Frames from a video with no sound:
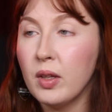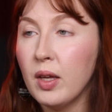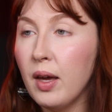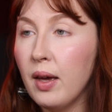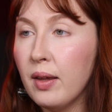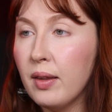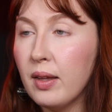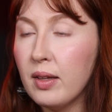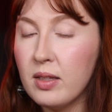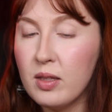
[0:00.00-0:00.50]

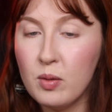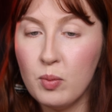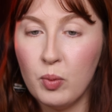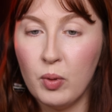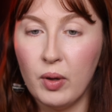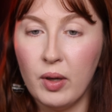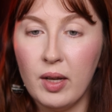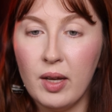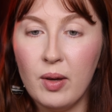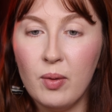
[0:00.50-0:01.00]
Yeah, that's
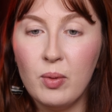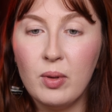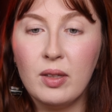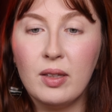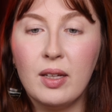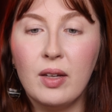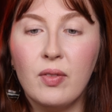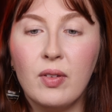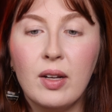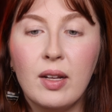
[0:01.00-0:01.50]
pretty. We'll
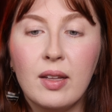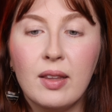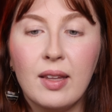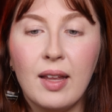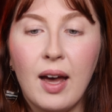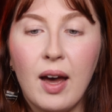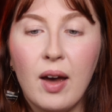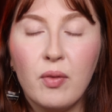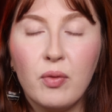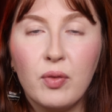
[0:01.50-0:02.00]
leave it at
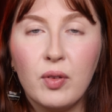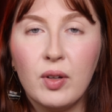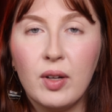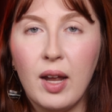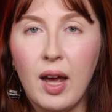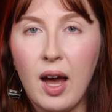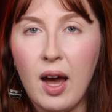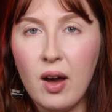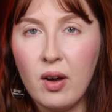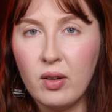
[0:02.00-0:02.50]
that for
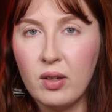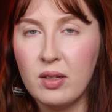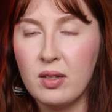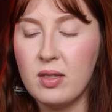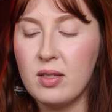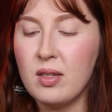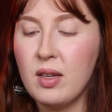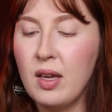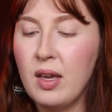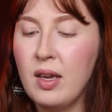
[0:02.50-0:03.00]
now
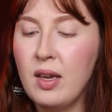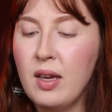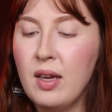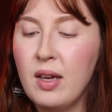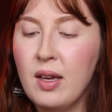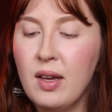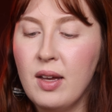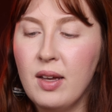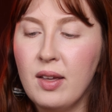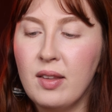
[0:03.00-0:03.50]
because
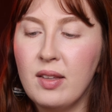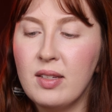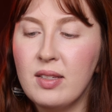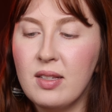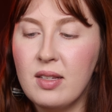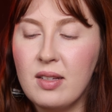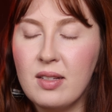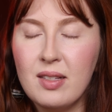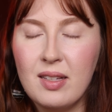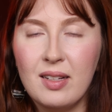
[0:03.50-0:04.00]
this
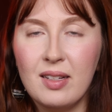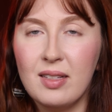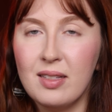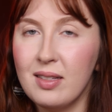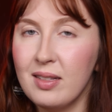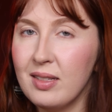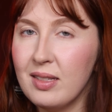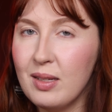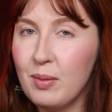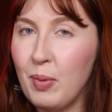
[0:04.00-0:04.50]
season
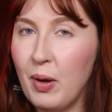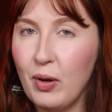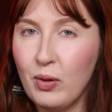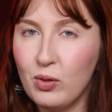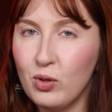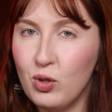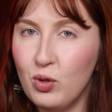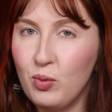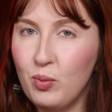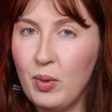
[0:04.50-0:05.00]
isn't
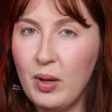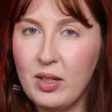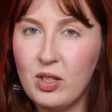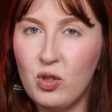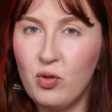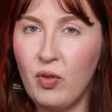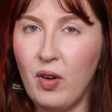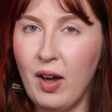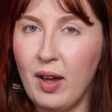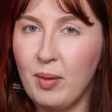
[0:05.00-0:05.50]
about too
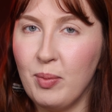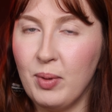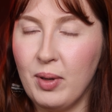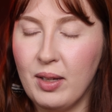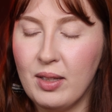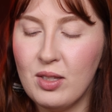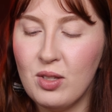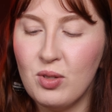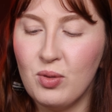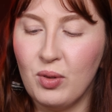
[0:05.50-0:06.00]
much
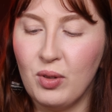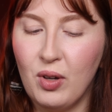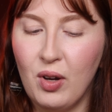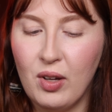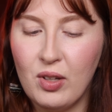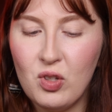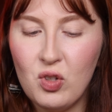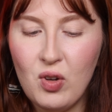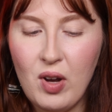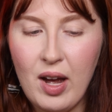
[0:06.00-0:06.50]
vibrance or
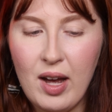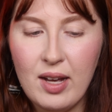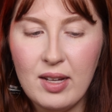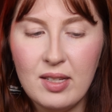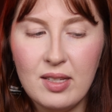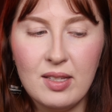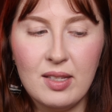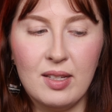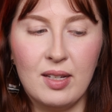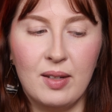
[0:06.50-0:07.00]

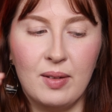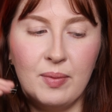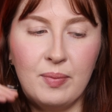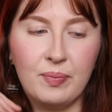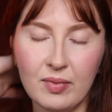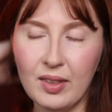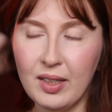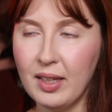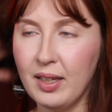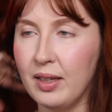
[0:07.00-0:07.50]
contrast,
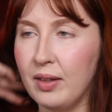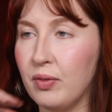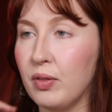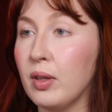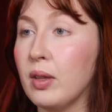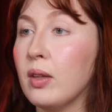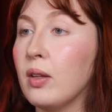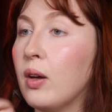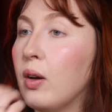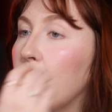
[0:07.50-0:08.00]

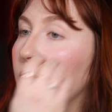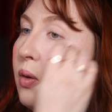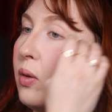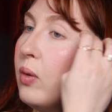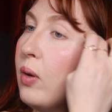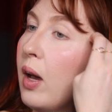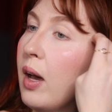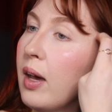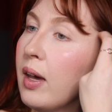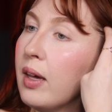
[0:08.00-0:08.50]
even
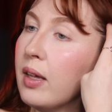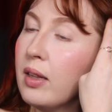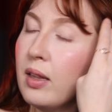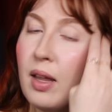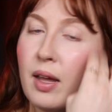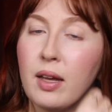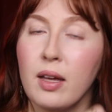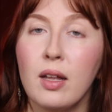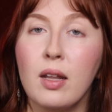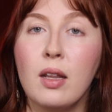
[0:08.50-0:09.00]
though I
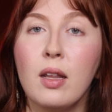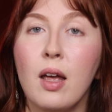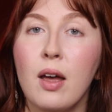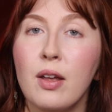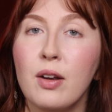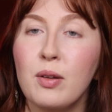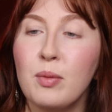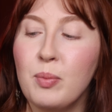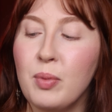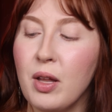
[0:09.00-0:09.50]
like a
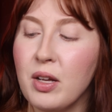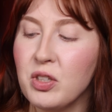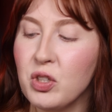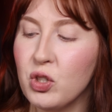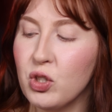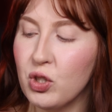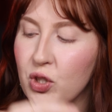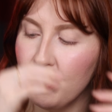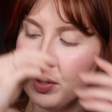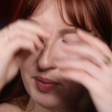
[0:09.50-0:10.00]
lot of
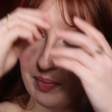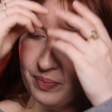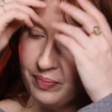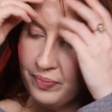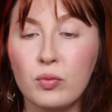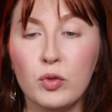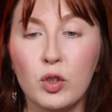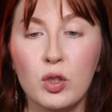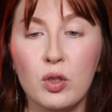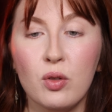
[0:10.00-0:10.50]
blush.
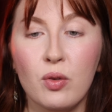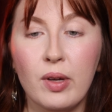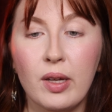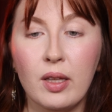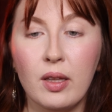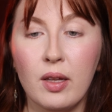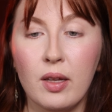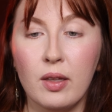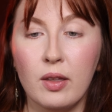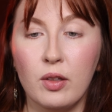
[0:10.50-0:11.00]
Just
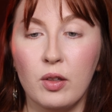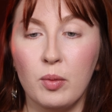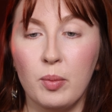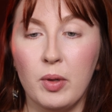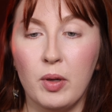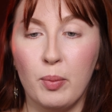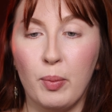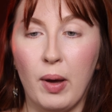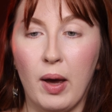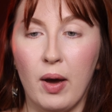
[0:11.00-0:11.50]
quickly a little
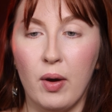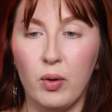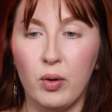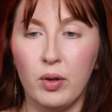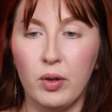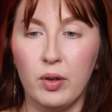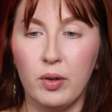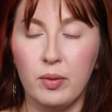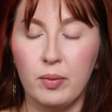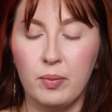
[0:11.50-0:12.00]
bit of
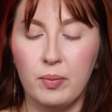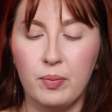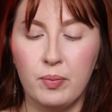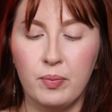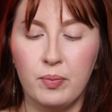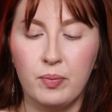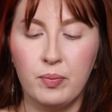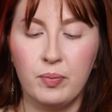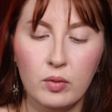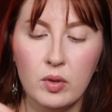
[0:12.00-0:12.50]
powder.
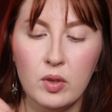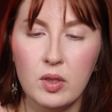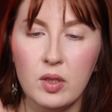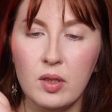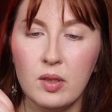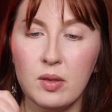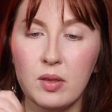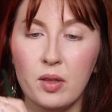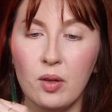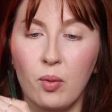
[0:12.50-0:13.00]
This
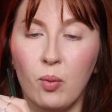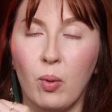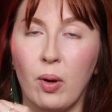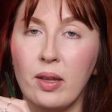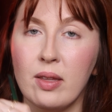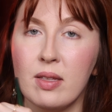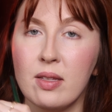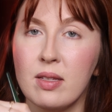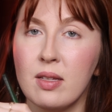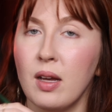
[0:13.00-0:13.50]
is the
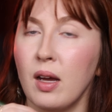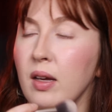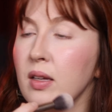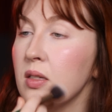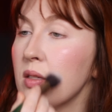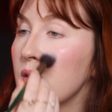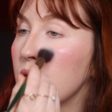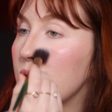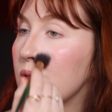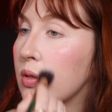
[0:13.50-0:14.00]
One
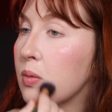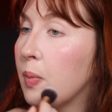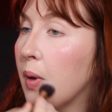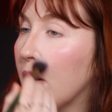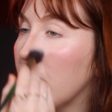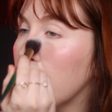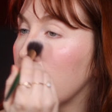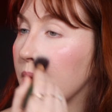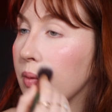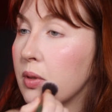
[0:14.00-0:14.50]
Size Loose
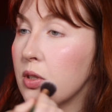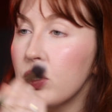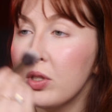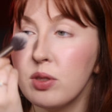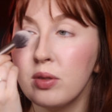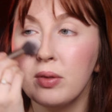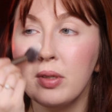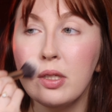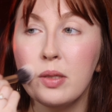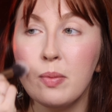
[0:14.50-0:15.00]
powder, which
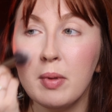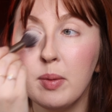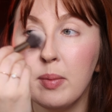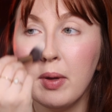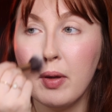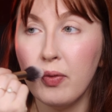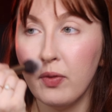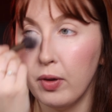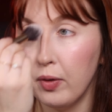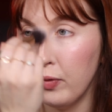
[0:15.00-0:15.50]
has always been
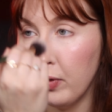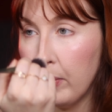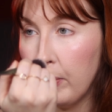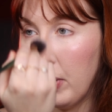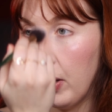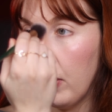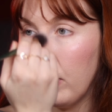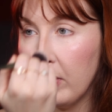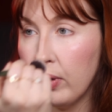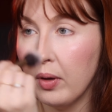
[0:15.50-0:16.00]
my favorite
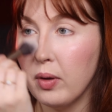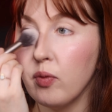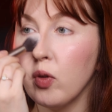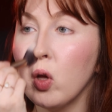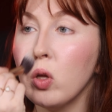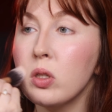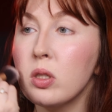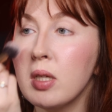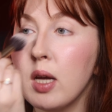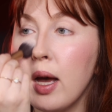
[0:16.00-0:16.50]
powder of
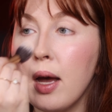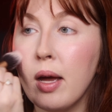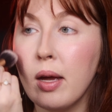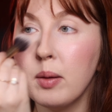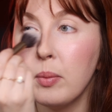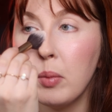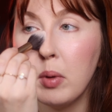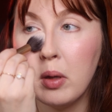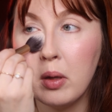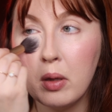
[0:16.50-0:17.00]
all
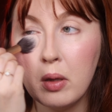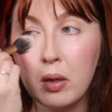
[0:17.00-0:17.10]
time.